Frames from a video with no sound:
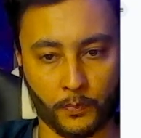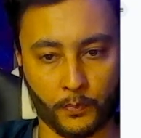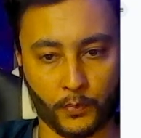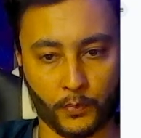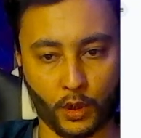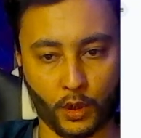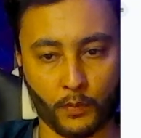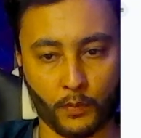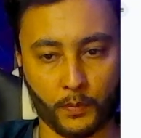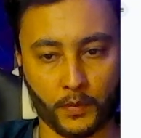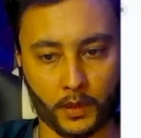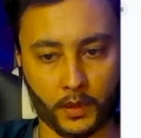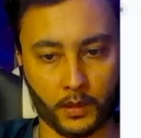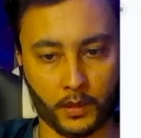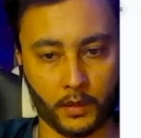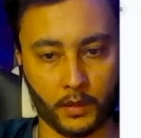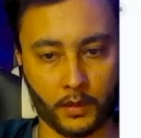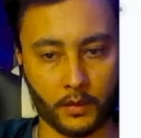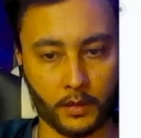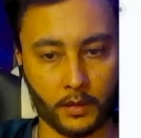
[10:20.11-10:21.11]
proper
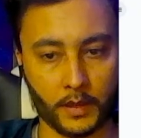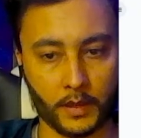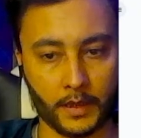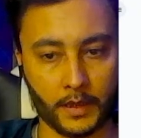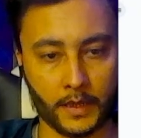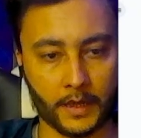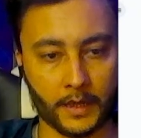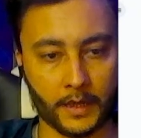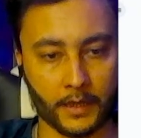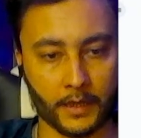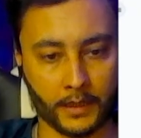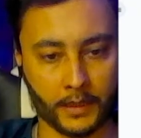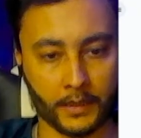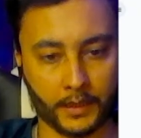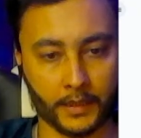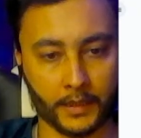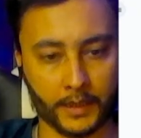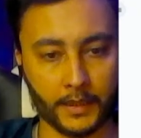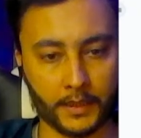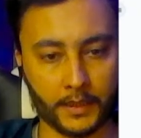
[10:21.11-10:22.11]

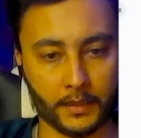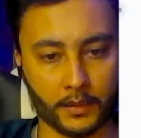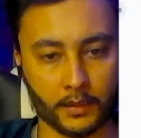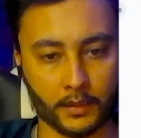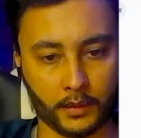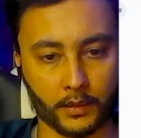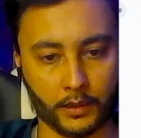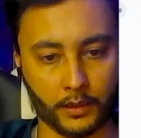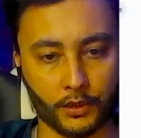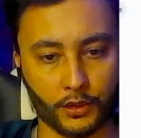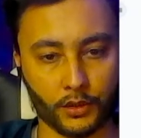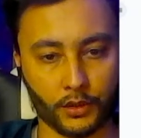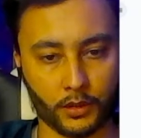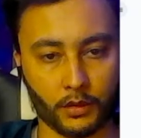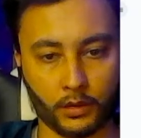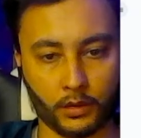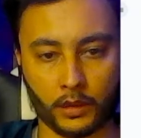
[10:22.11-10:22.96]
research.